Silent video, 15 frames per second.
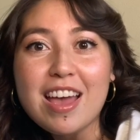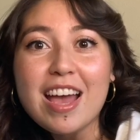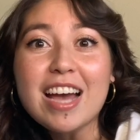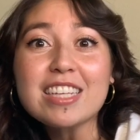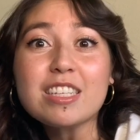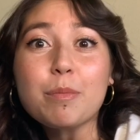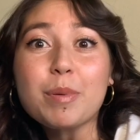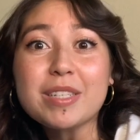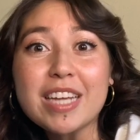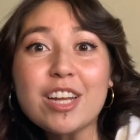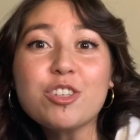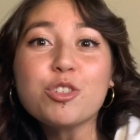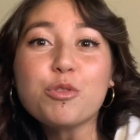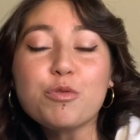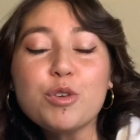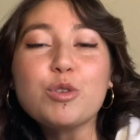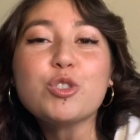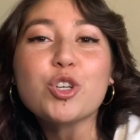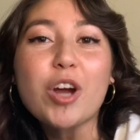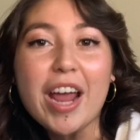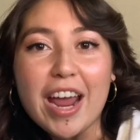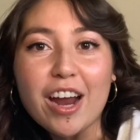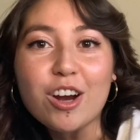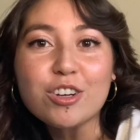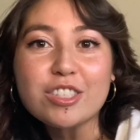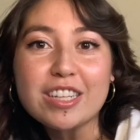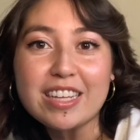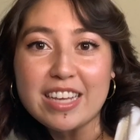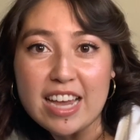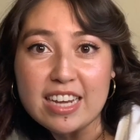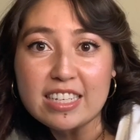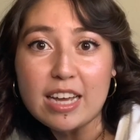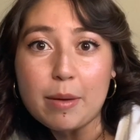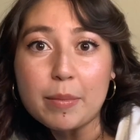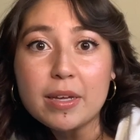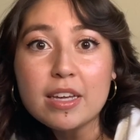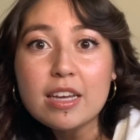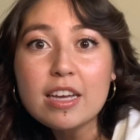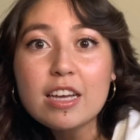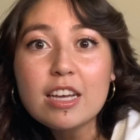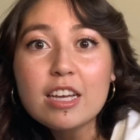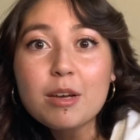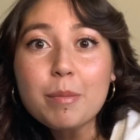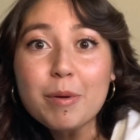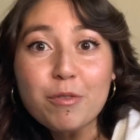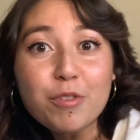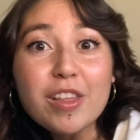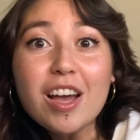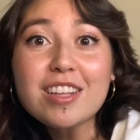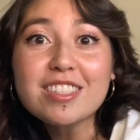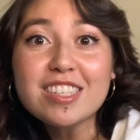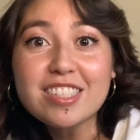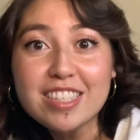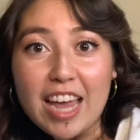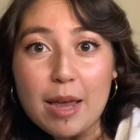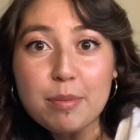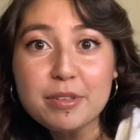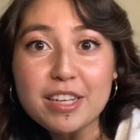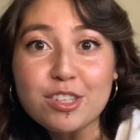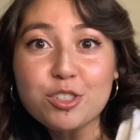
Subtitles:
as a potential future heir to the kingdom. But Fleance escapes and